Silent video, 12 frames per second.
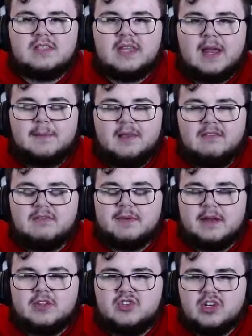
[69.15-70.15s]
that I believe has been
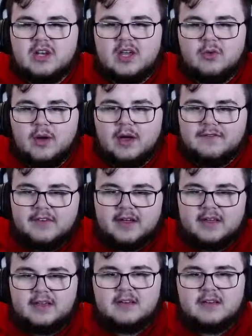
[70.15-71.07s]
on Gen 8 Wi-Fi.